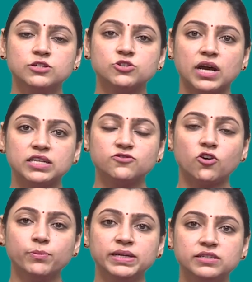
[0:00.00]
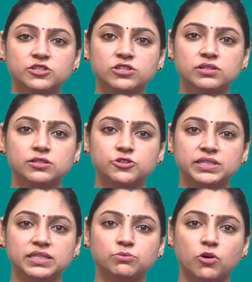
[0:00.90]
Transforming digital
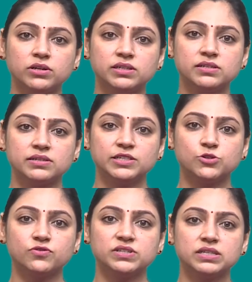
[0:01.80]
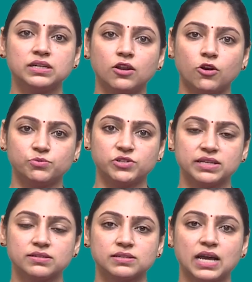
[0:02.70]
3D models into physical
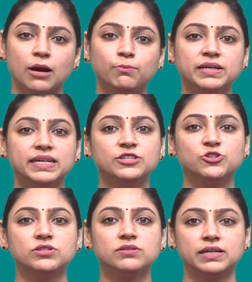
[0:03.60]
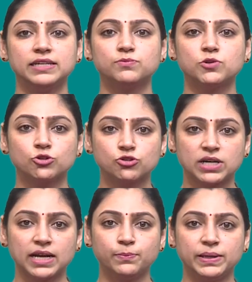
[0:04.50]
objects. Applications in
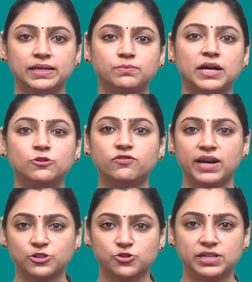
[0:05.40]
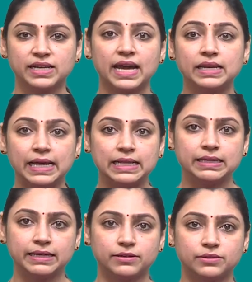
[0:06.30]
prototyping, manufacturing, and
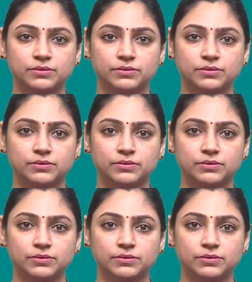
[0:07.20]
healthcare.